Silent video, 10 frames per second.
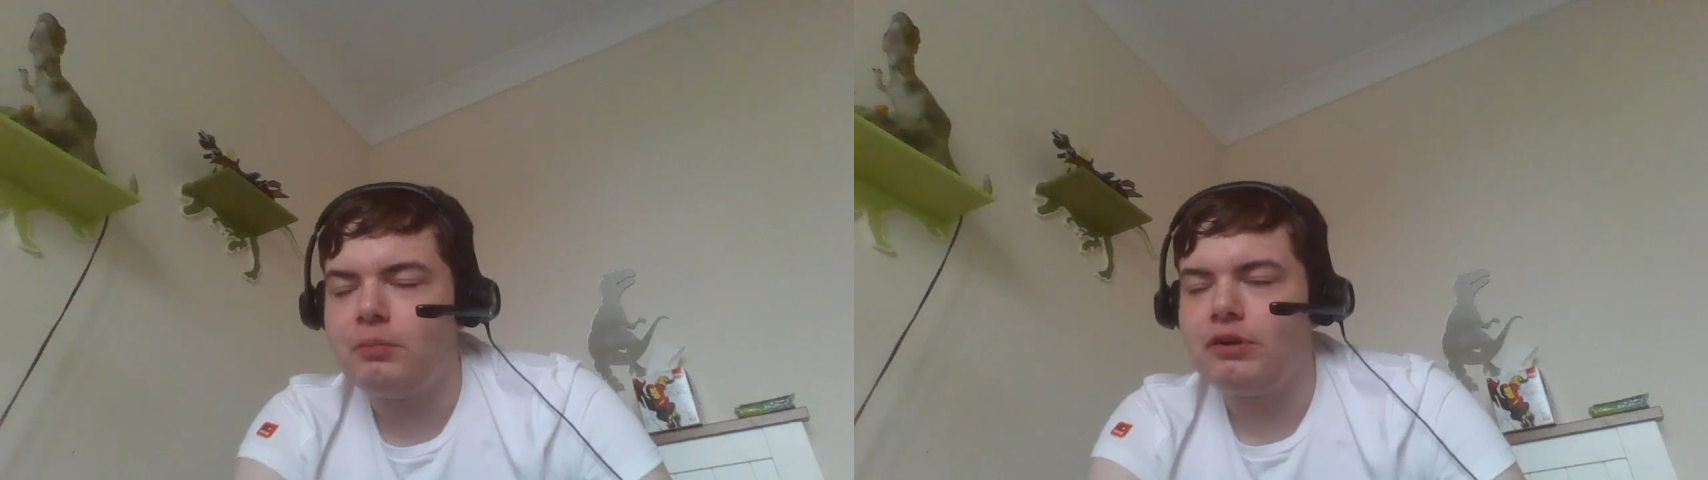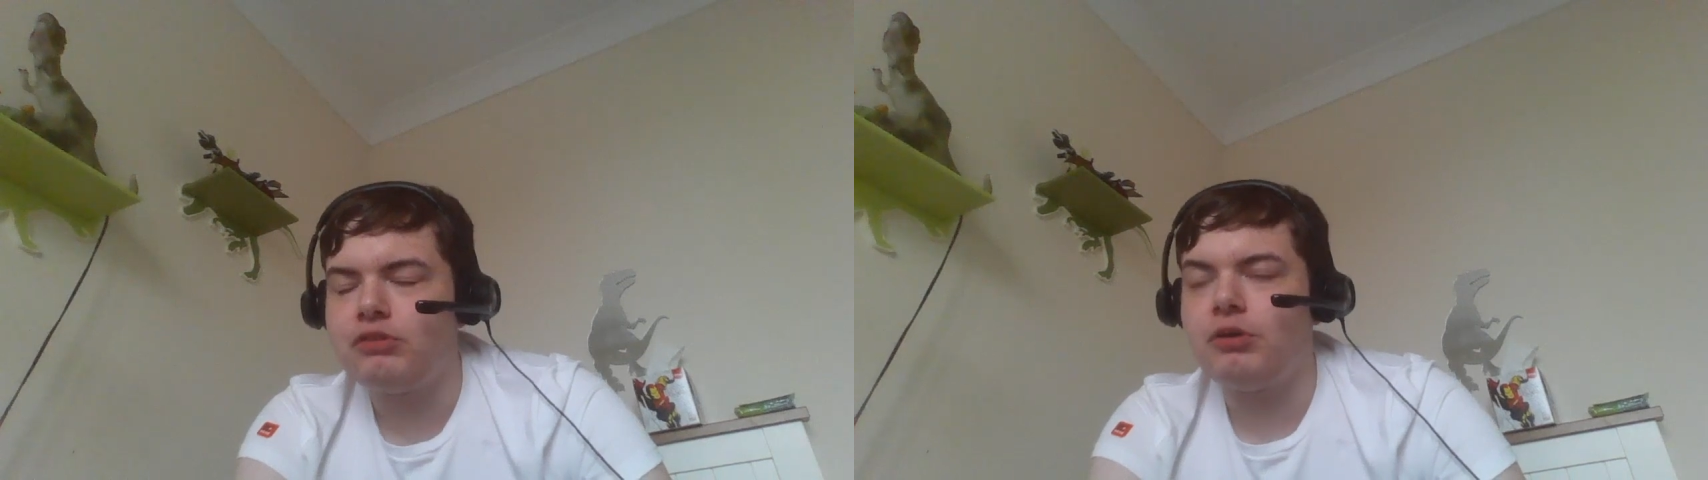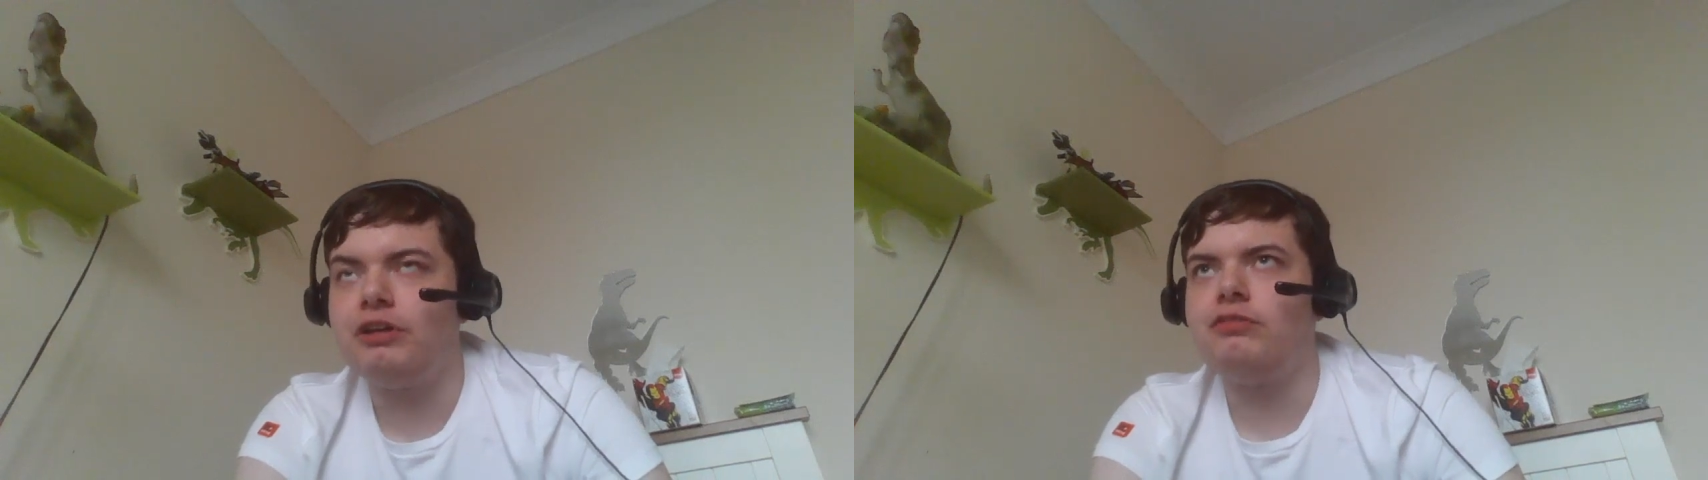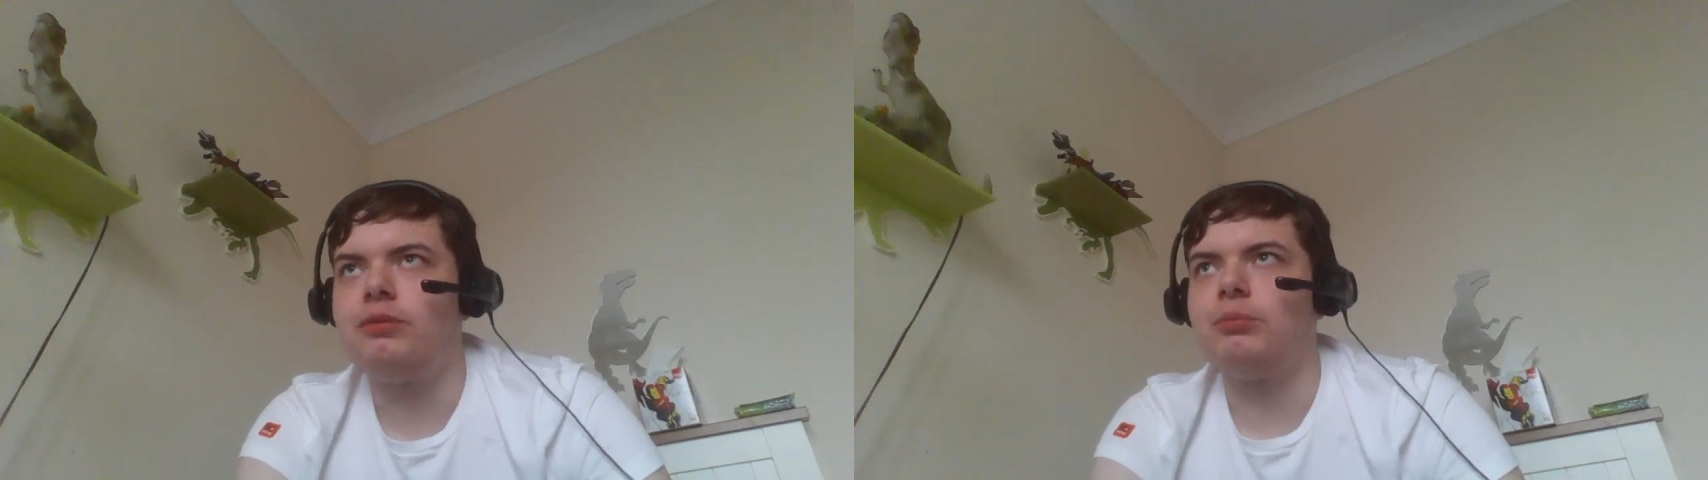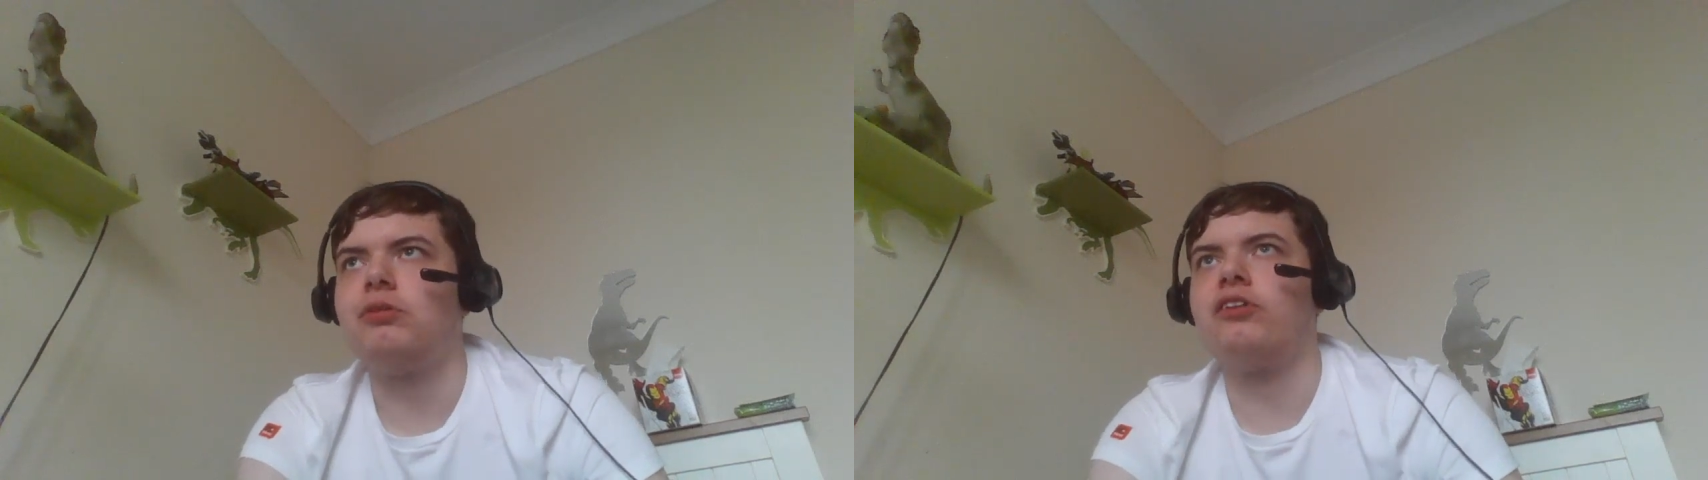Masrani
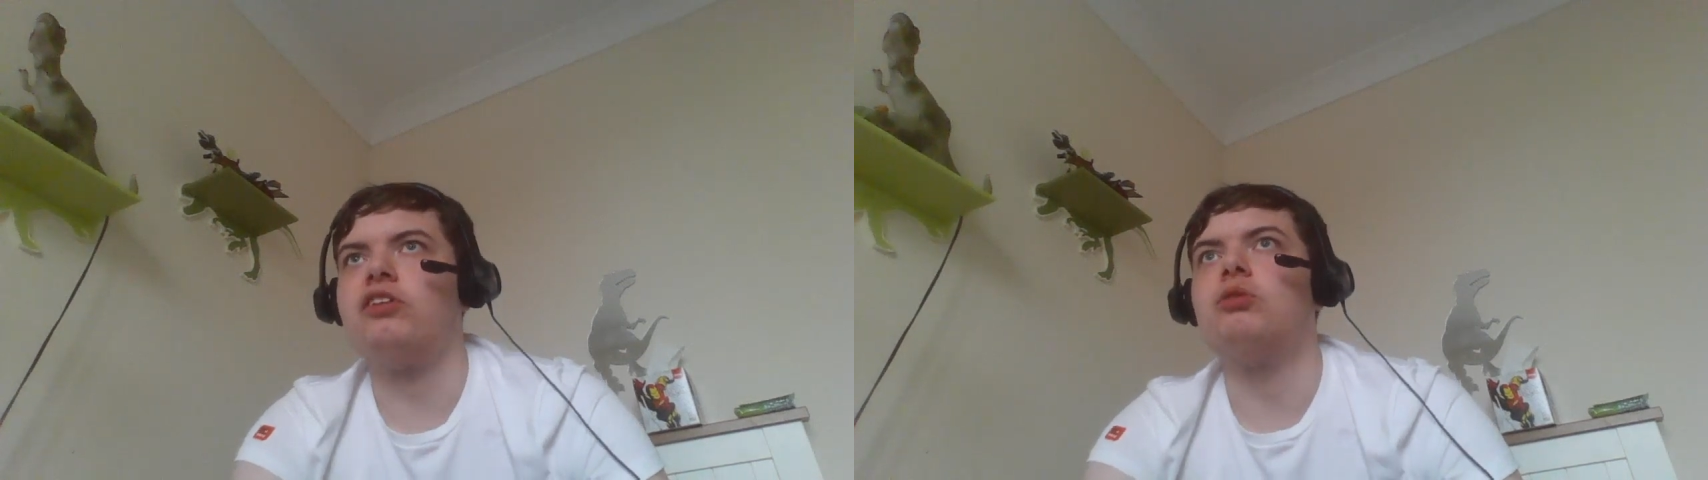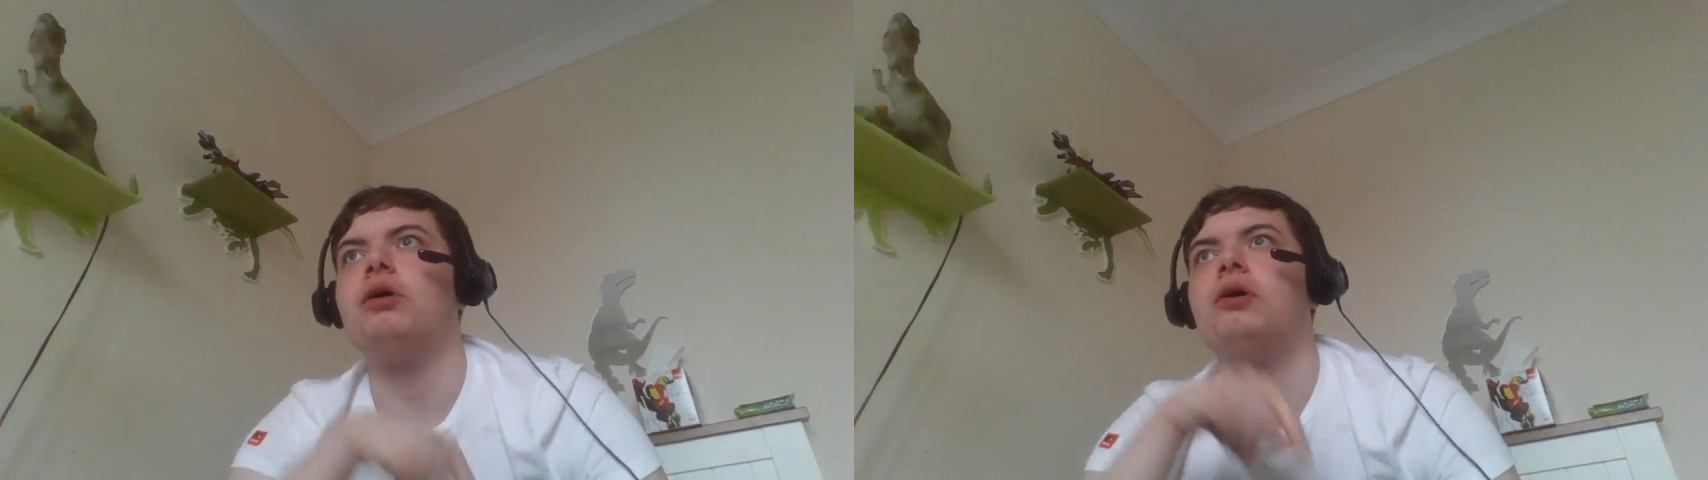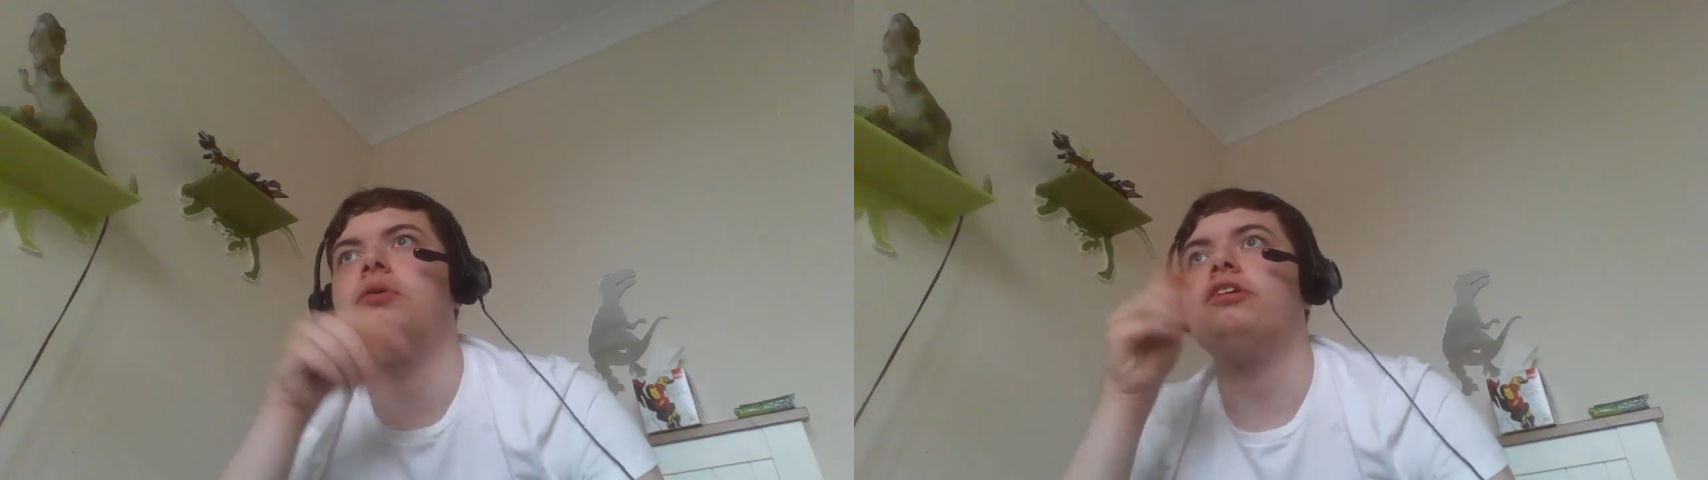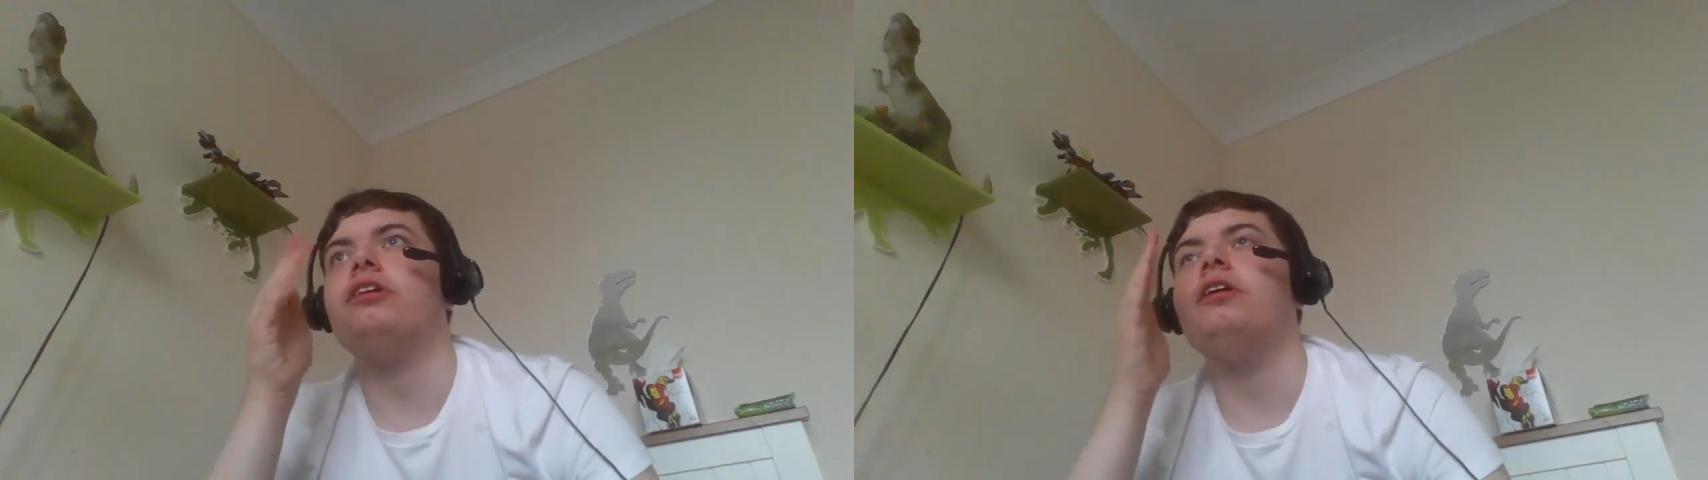from Jurassic World?